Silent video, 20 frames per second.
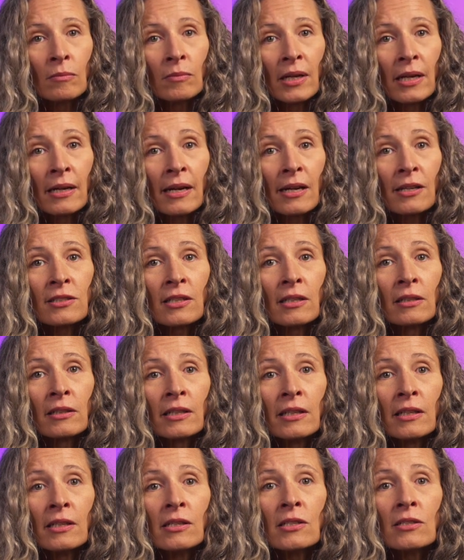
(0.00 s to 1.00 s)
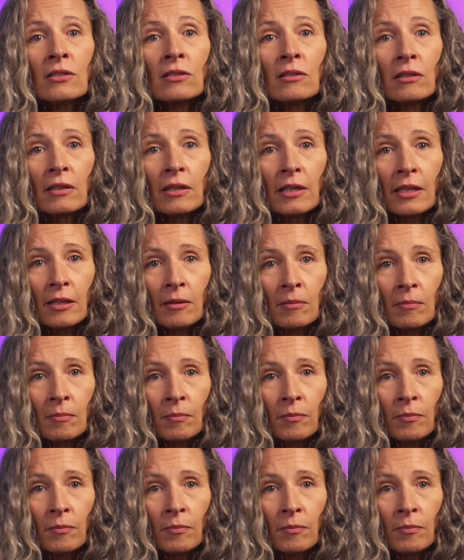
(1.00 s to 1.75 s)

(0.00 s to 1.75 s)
and exhaling easily,